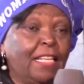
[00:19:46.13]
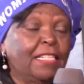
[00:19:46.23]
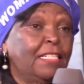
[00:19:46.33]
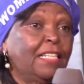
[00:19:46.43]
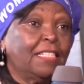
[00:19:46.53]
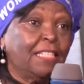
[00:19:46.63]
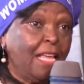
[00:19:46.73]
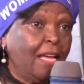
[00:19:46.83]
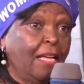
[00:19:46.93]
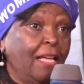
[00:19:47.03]
The need is
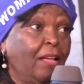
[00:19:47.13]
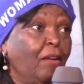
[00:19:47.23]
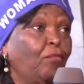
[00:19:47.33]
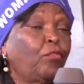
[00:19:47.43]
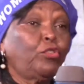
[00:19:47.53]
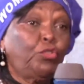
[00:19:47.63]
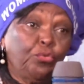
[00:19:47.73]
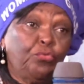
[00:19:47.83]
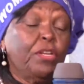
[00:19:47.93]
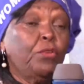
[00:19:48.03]
there for
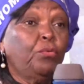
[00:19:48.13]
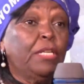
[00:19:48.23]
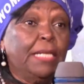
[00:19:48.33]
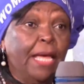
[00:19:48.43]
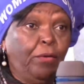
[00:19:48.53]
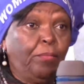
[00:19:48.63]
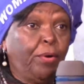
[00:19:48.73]
children who need help.